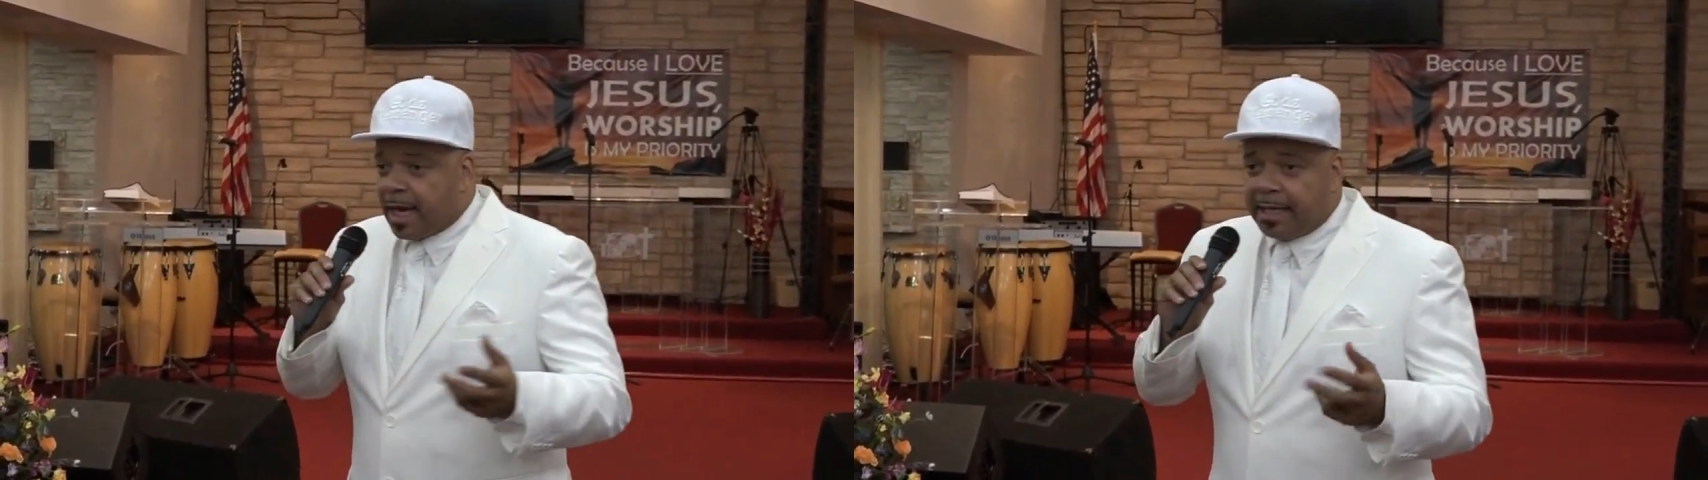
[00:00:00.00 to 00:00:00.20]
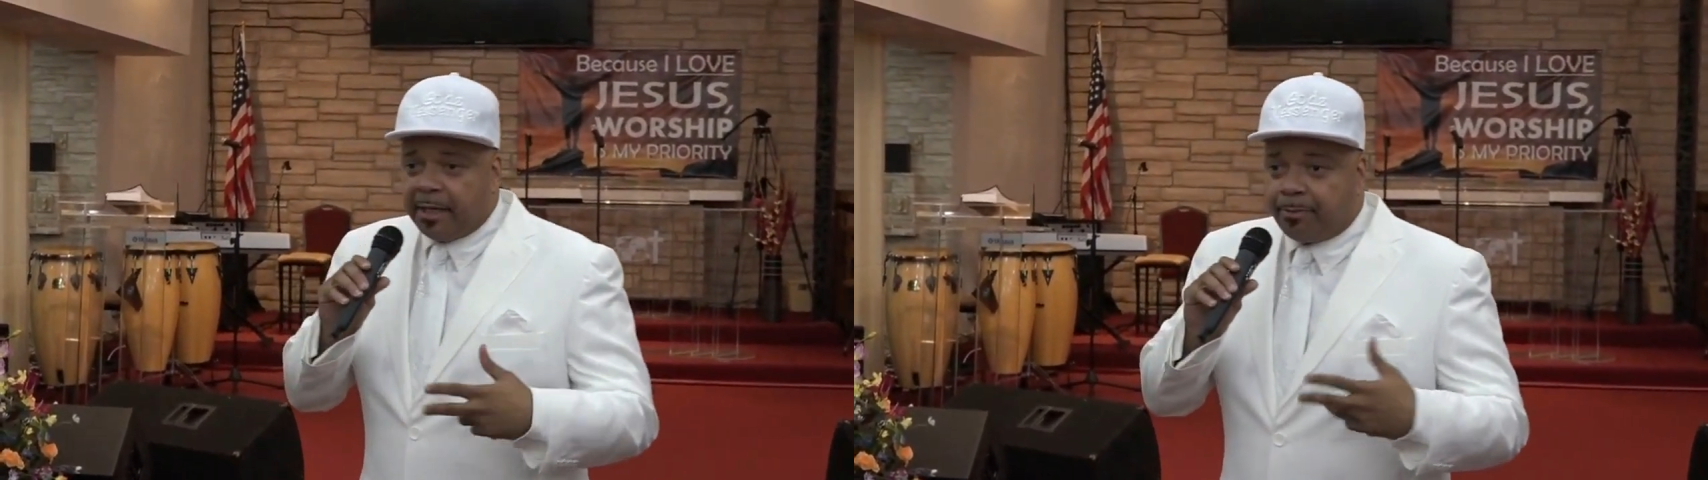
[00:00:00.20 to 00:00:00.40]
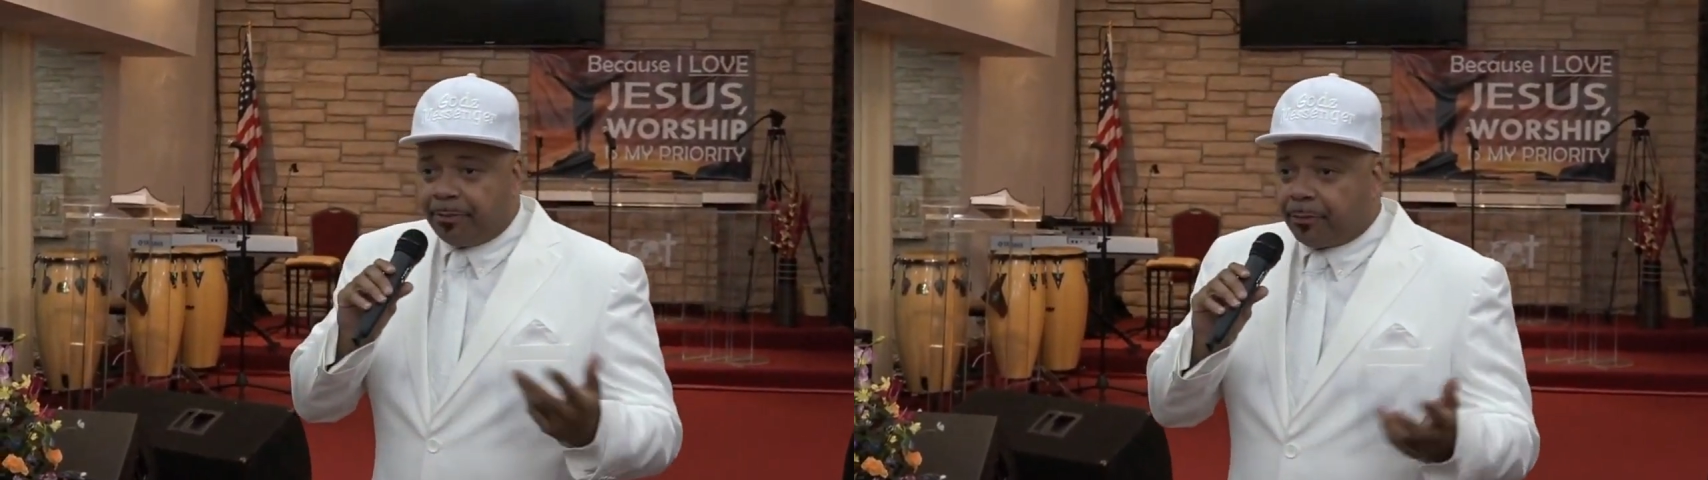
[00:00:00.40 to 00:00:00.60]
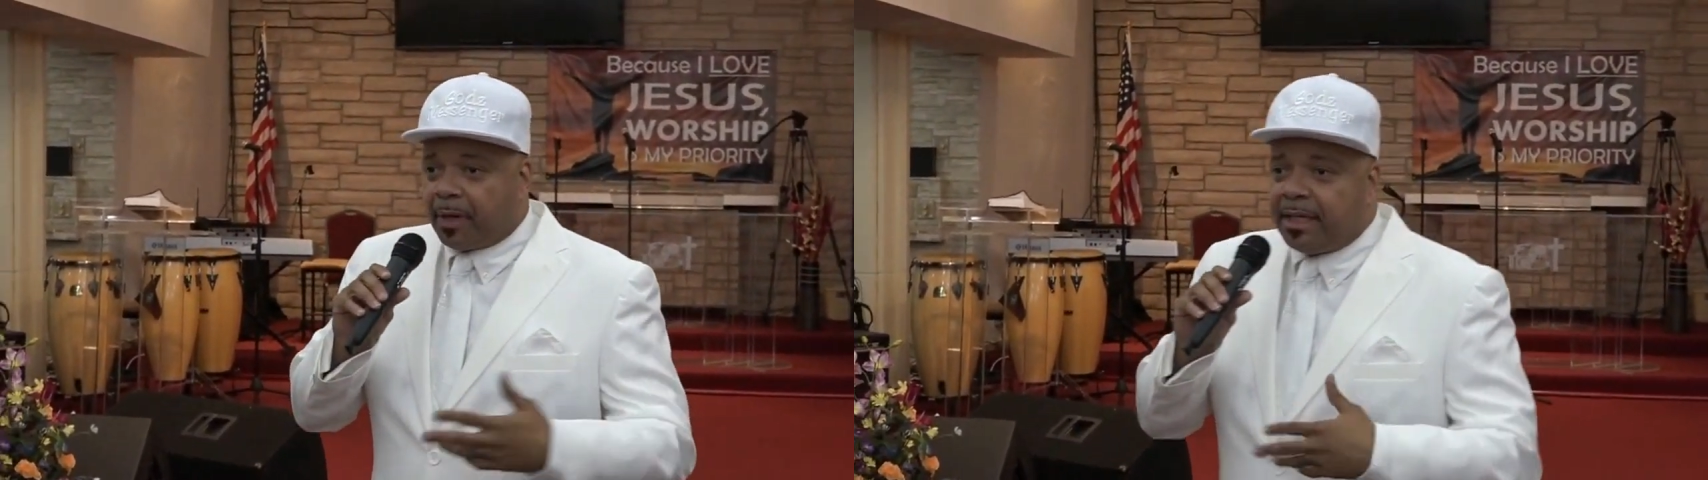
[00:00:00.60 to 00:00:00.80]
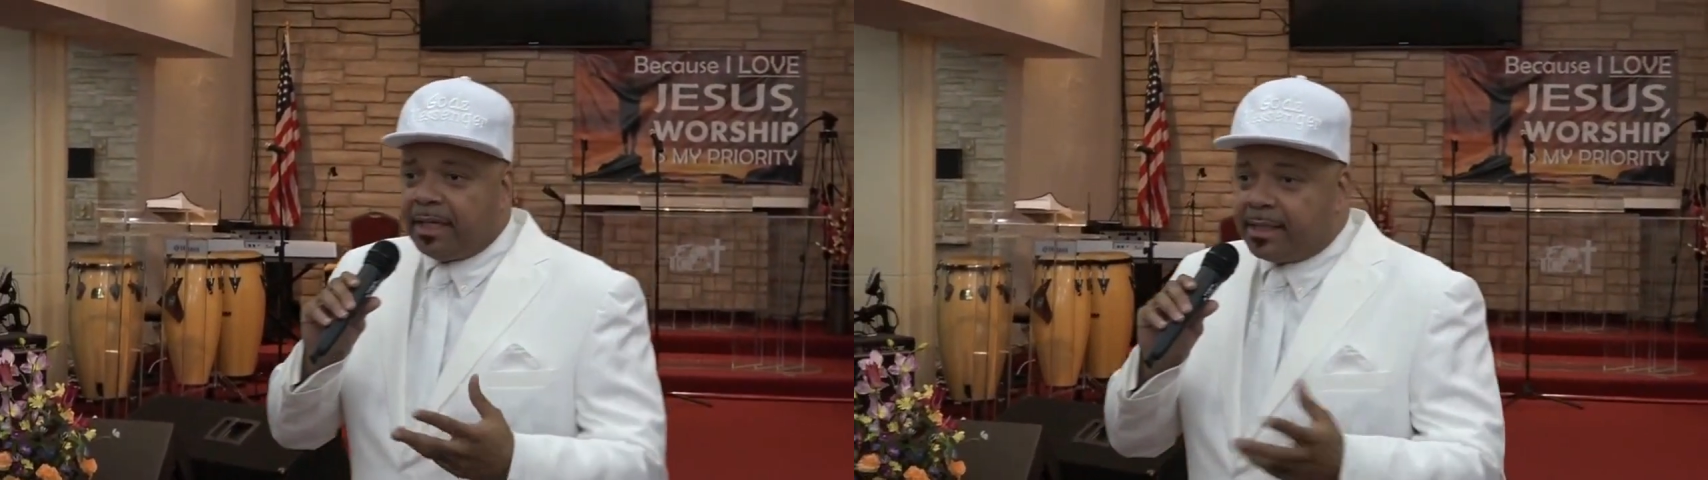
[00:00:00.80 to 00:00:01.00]
I
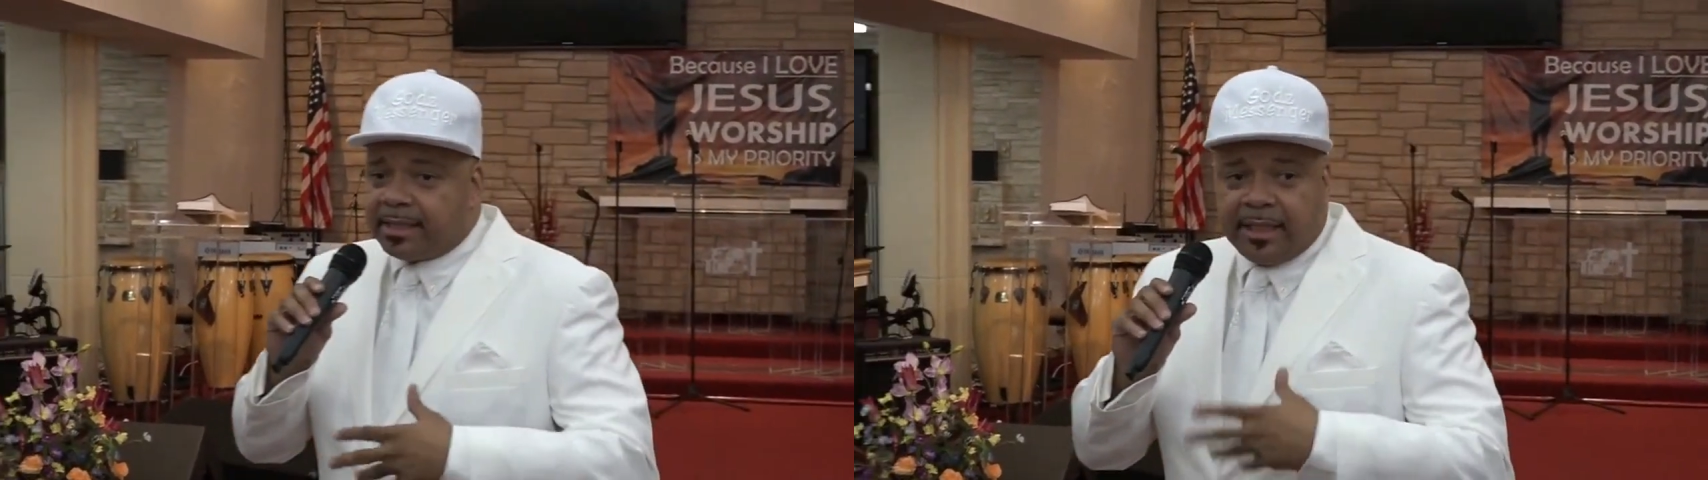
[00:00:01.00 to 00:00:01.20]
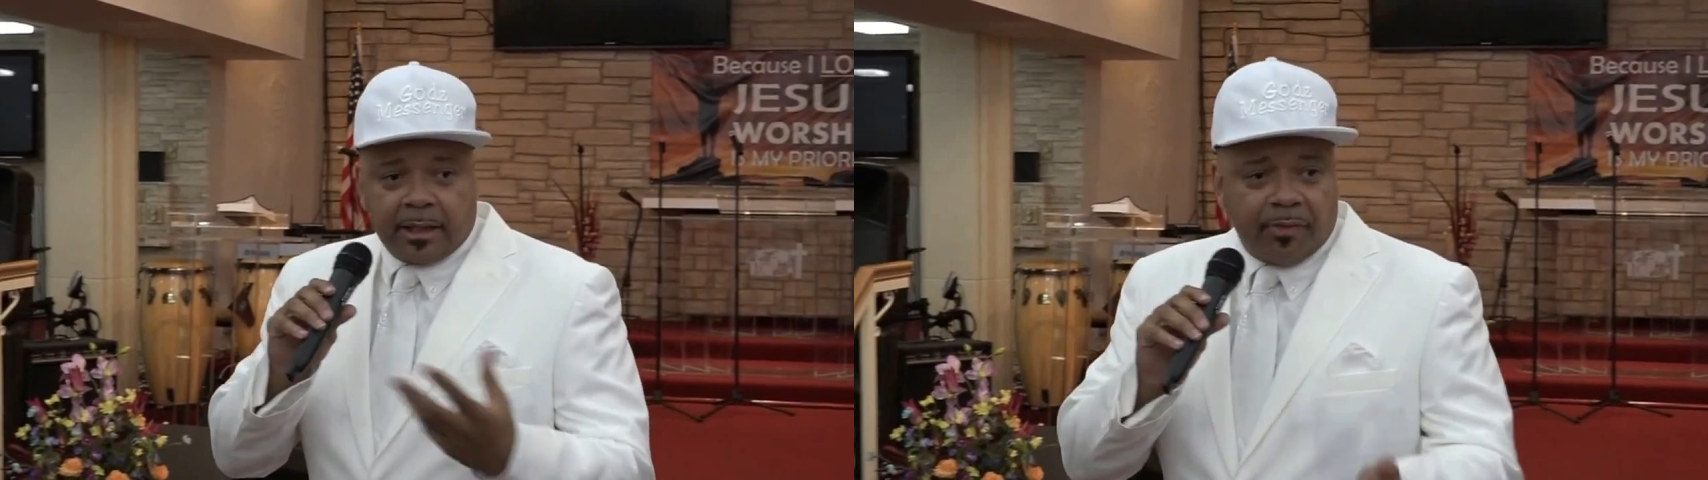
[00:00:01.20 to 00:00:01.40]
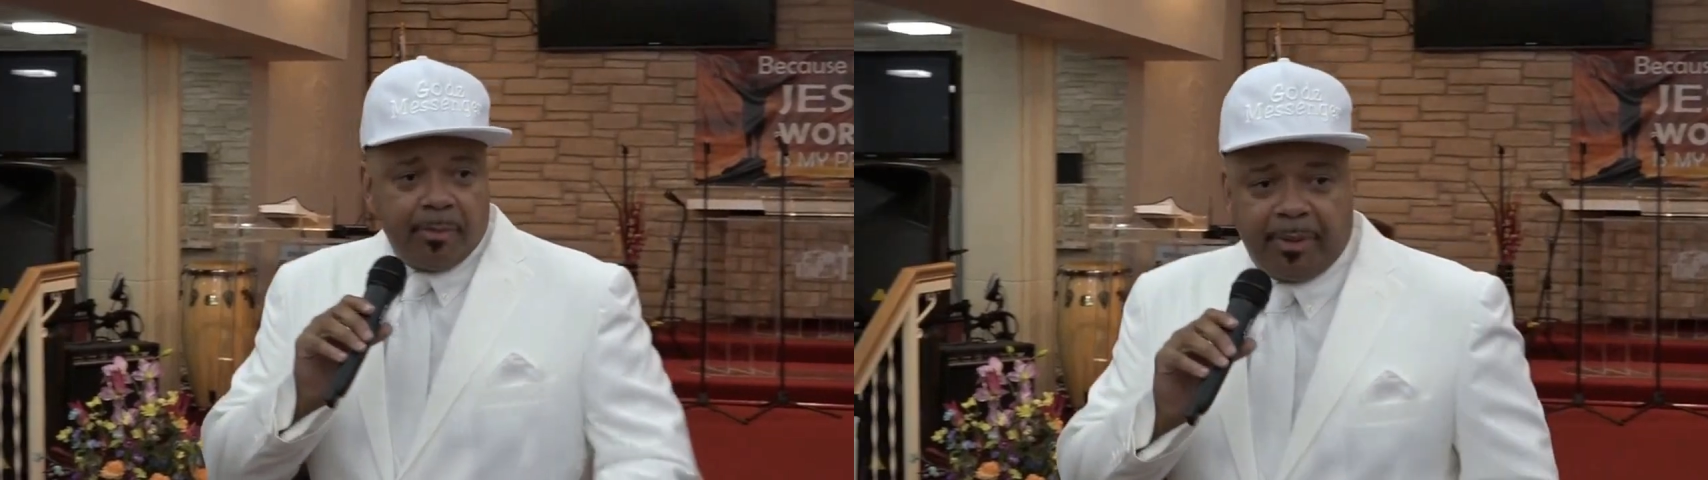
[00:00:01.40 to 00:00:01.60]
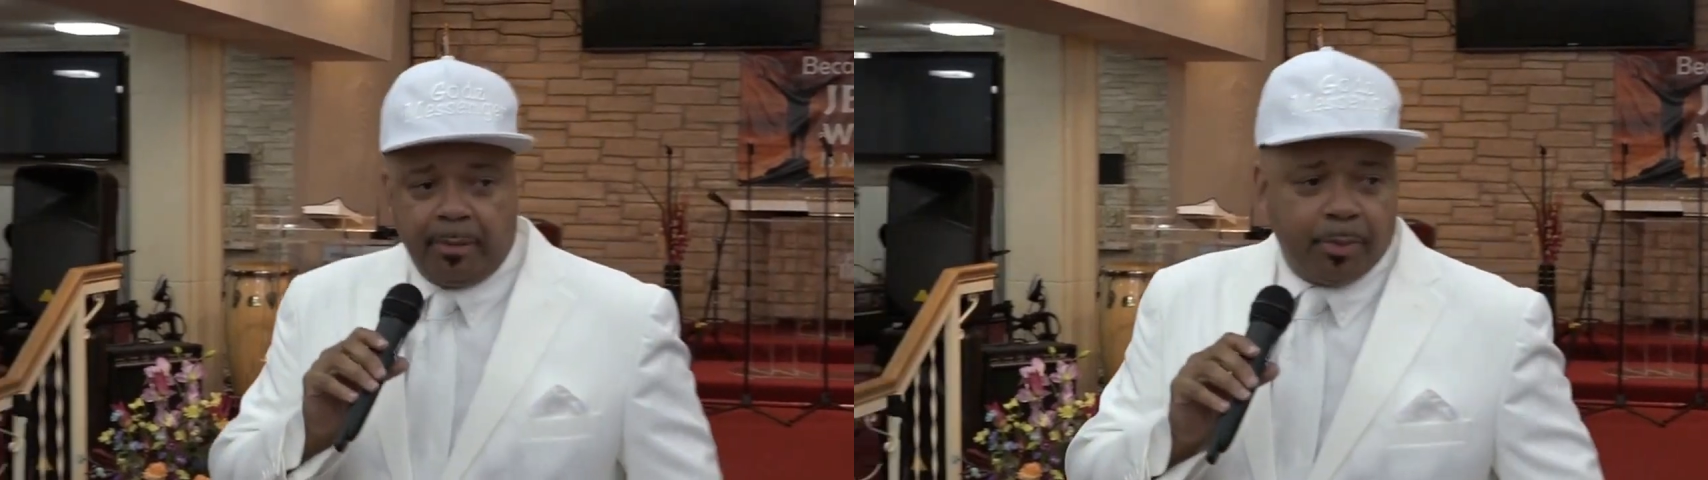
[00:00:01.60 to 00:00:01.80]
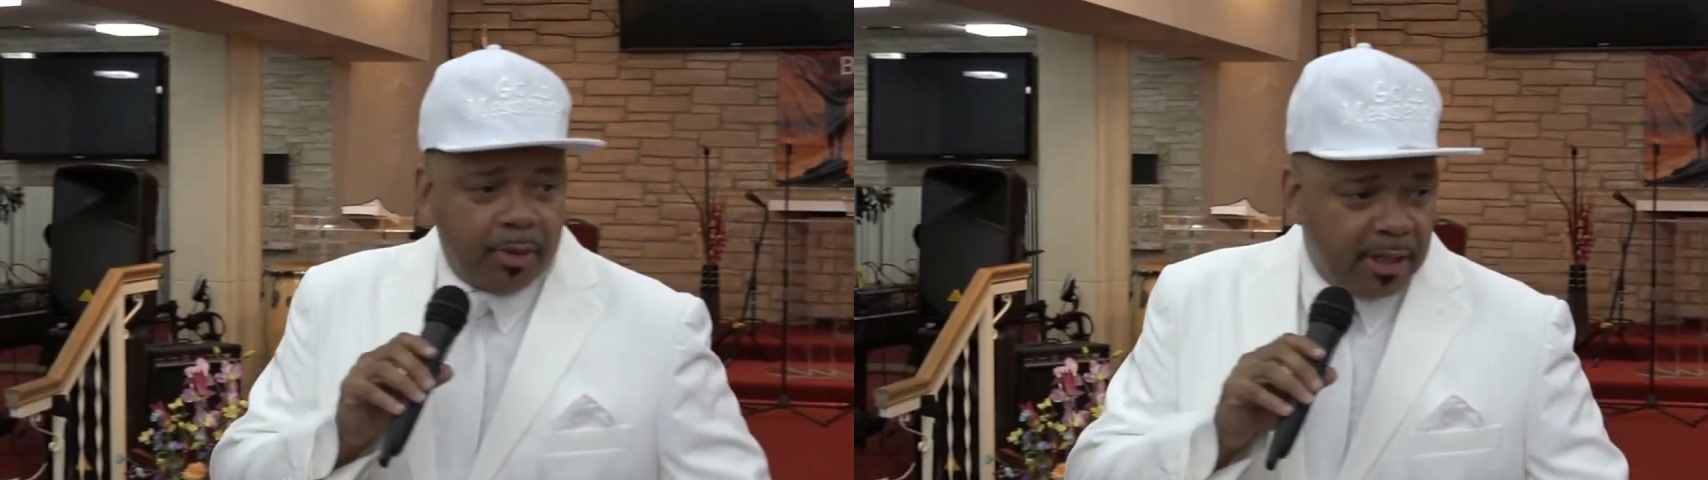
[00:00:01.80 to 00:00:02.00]
need, I need to see three people.